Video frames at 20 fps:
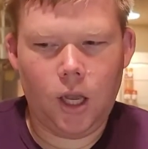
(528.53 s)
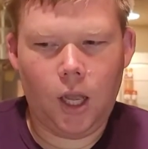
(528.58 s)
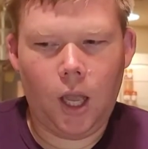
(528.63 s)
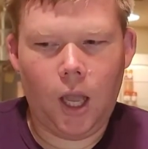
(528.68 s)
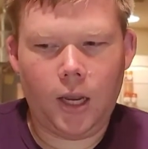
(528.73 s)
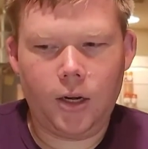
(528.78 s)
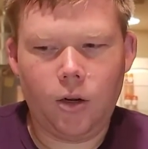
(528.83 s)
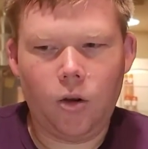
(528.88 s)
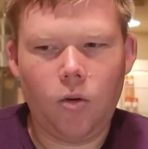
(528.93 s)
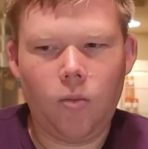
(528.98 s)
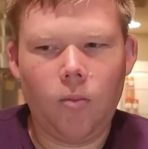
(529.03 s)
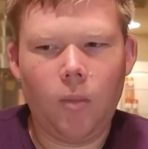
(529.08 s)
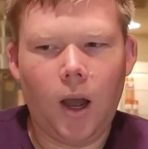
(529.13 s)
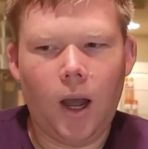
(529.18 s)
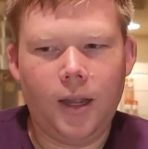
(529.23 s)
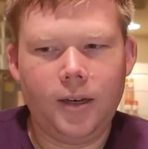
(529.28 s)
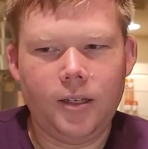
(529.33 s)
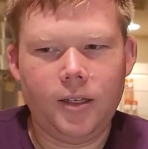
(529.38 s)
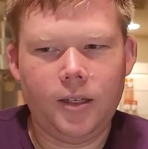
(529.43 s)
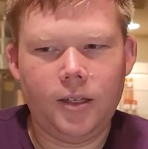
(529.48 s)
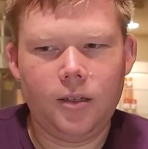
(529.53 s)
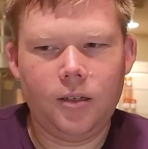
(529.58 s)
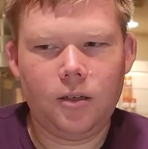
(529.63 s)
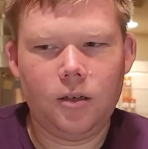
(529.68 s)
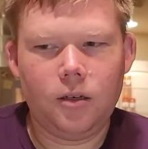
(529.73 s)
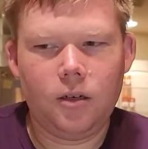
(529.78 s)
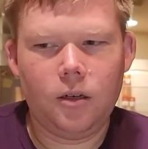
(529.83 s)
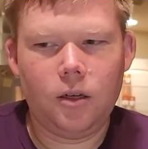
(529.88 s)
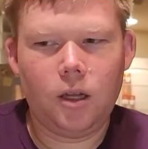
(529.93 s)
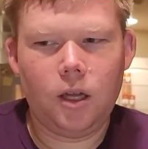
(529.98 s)
I don't mind
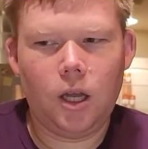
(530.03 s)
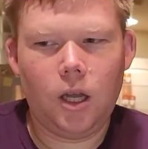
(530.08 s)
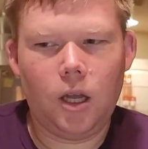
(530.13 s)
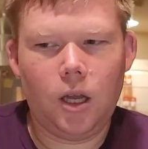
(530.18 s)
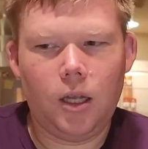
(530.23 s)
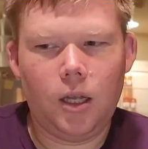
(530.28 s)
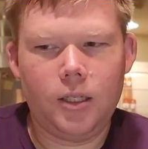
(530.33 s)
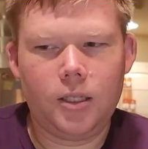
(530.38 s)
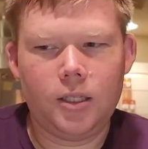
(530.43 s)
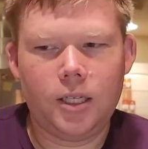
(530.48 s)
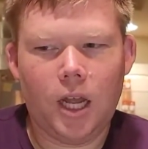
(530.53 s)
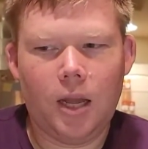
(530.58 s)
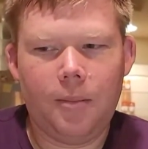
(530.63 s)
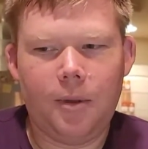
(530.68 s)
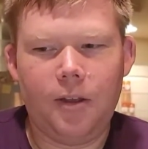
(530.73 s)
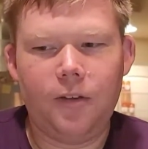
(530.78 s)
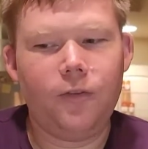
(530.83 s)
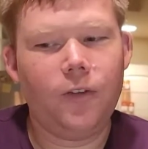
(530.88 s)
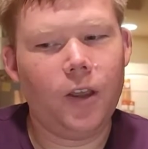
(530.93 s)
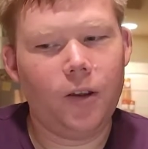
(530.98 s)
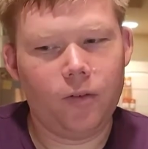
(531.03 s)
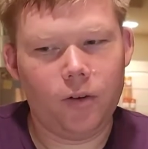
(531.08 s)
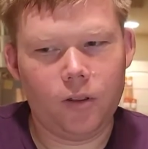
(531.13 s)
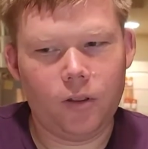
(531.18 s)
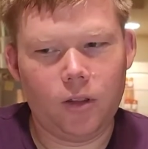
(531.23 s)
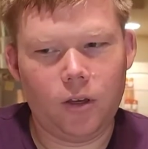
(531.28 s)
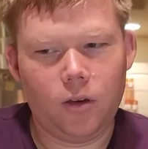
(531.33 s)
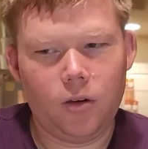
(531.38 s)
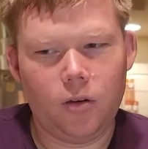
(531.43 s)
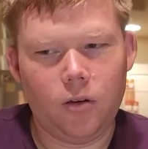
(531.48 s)
it. It's not my favorite
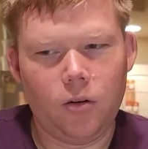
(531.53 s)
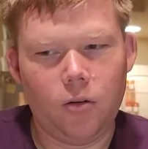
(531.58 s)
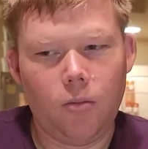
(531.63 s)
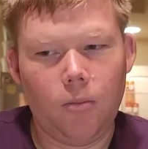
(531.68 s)
though.